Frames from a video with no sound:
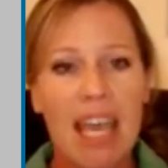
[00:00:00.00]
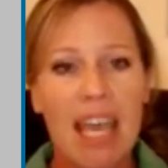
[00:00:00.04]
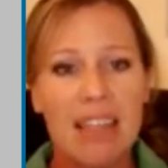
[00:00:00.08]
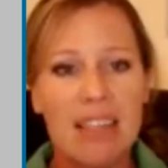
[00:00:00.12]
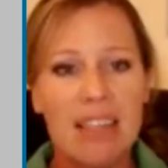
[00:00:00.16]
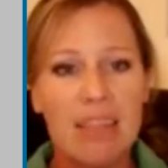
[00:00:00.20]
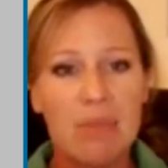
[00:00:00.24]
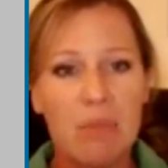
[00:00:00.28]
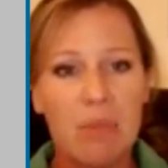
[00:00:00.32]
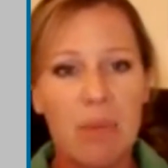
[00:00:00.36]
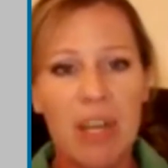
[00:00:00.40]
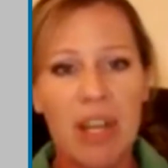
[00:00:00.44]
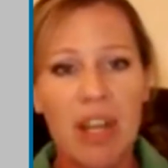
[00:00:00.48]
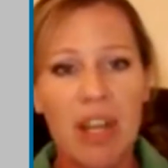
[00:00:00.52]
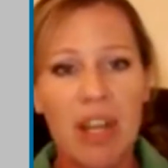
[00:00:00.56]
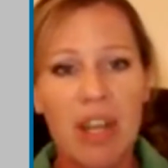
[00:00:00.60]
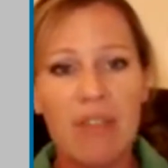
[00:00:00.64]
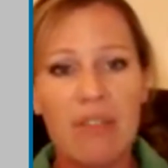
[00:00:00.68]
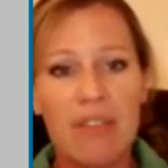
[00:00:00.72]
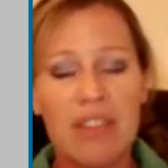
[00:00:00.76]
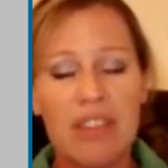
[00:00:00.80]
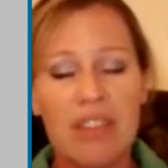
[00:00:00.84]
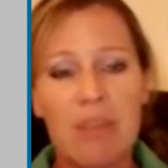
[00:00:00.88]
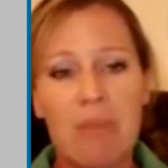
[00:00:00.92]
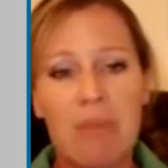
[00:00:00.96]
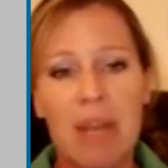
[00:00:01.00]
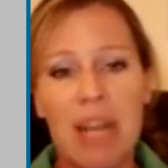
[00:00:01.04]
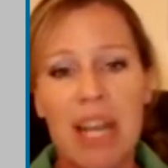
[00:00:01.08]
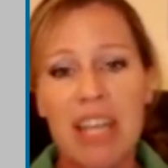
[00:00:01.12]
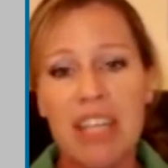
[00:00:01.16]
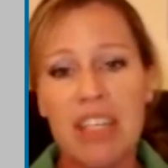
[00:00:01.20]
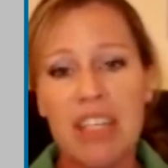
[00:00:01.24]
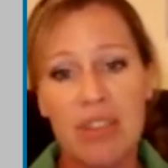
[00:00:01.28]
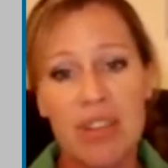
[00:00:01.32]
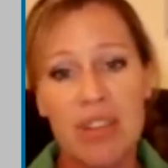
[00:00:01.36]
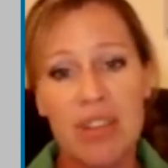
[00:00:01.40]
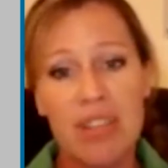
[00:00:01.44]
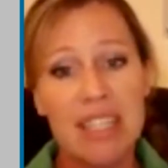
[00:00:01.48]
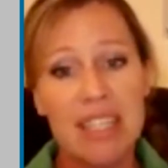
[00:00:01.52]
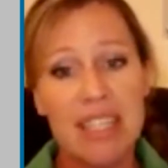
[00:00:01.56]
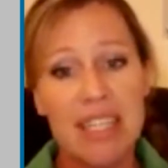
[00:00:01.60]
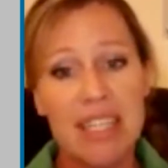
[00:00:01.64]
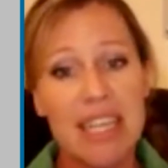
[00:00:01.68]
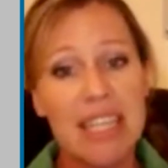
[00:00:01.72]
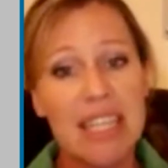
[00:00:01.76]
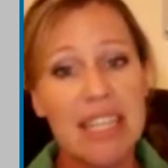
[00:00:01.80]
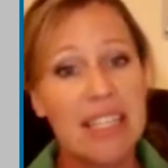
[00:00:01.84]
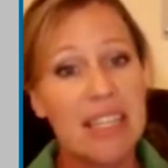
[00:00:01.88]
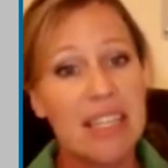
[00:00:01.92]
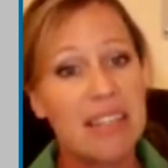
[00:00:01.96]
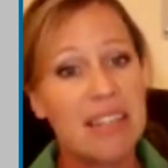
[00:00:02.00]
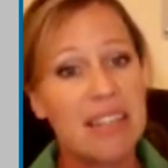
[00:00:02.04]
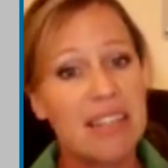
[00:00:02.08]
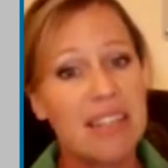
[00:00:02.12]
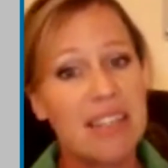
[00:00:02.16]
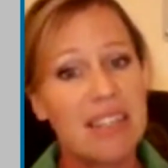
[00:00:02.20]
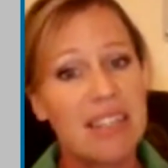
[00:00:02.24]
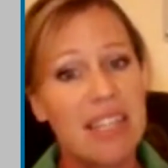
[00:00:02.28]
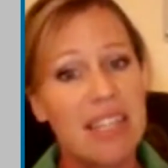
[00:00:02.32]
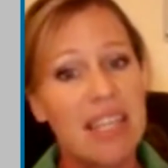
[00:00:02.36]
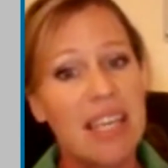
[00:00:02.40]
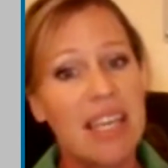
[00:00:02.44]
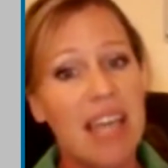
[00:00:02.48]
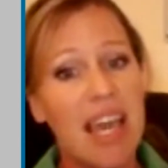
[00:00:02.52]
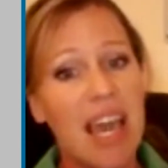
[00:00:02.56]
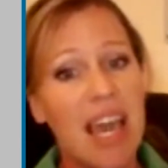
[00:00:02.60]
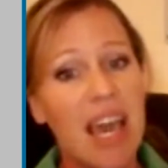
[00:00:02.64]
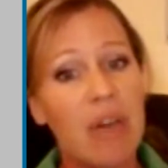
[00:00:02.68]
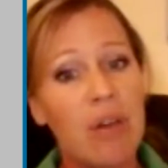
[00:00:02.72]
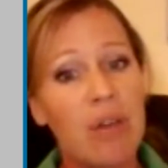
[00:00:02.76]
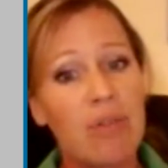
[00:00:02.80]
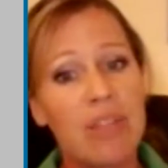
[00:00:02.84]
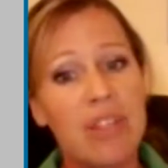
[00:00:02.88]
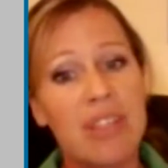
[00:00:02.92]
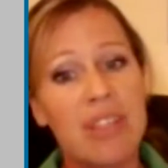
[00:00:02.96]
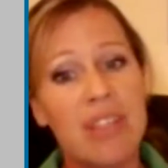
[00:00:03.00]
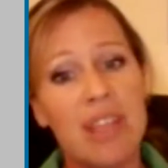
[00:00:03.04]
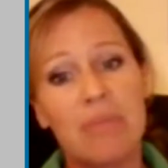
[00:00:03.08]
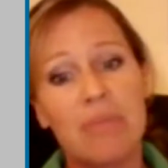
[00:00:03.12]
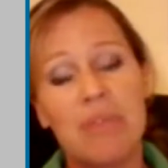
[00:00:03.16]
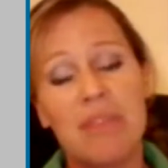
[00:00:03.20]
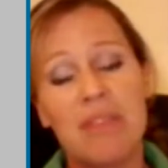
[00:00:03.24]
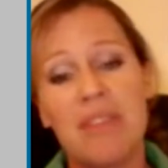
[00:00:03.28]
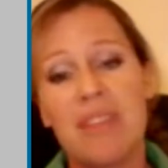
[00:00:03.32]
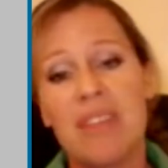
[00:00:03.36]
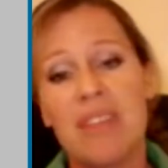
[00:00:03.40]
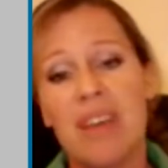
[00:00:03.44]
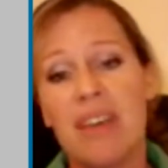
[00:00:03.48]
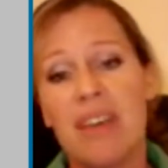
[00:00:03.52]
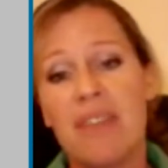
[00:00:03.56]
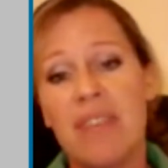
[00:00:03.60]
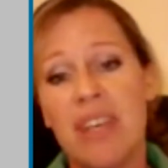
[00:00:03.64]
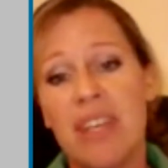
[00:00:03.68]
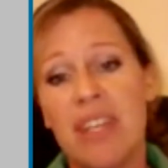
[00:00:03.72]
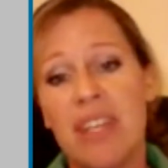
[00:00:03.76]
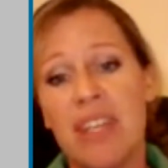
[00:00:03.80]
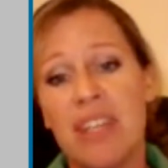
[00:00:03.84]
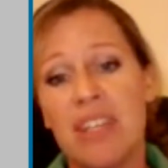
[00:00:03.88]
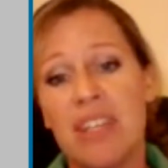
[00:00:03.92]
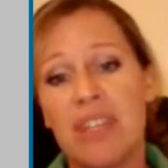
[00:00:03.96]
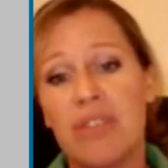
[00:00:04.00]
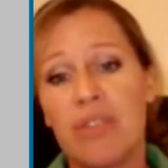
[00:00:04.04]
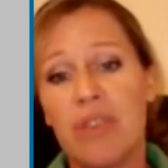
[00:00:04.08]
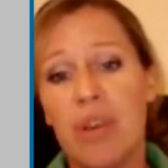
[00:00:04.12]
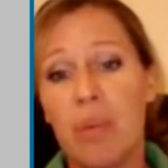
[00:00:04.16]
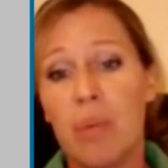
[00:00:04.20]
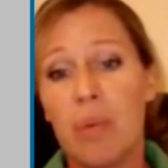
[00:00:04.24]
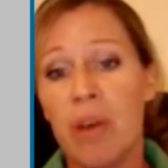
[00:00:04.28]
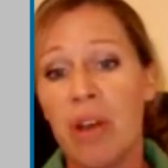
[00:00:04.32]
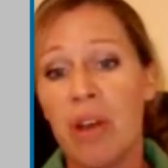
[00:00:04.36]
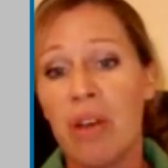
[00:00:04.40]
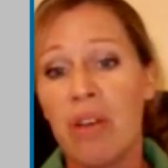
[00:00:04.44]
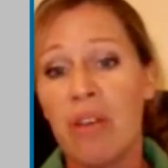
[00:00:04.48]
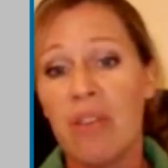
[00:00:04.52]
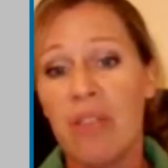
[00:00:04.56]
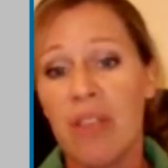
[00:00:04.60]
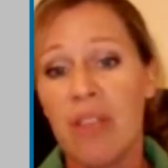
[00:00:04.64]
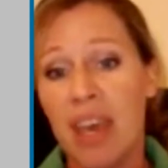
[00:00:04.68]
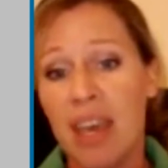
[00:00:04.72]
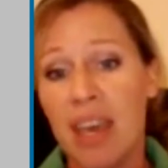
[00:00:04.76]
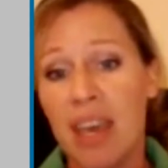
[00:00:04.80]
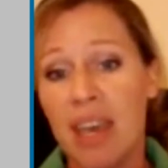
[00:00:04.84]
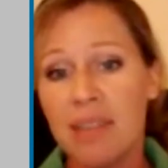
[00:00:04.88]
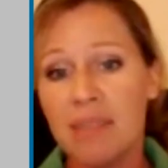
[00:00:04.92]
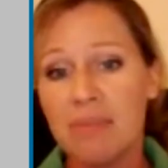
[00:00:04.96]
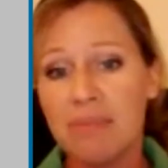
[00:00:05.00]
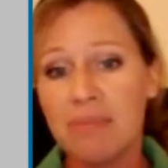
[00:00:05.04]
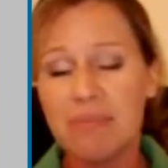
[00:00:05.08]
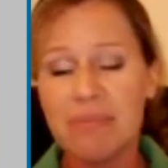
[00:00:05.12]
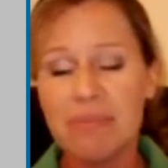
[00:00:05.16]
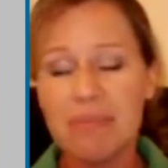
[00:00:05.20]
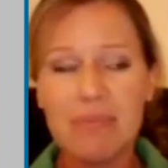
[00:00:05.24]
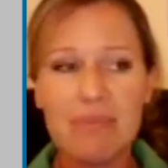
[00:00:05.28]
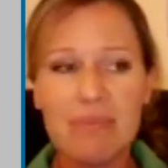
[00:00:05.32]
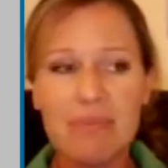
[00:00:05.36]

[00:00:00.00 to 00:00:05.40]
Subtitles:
and went over to Malaysia and Indonesia to see how receptive the diving industry were over there.